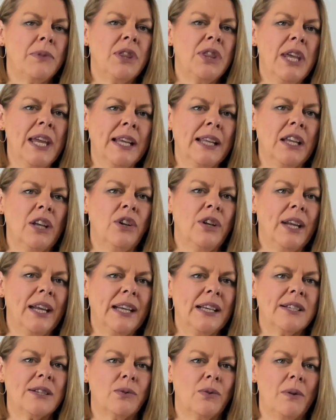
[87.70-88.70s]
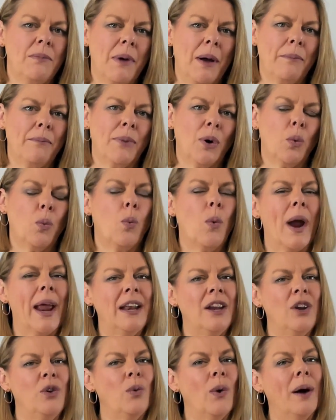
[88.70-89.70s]
Thing you need to remember
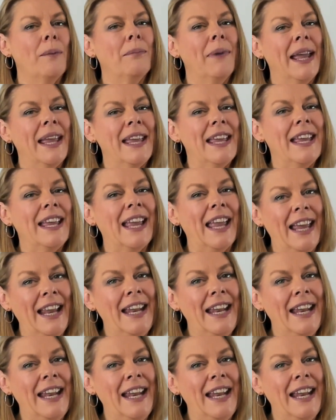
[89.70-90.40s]
when you are making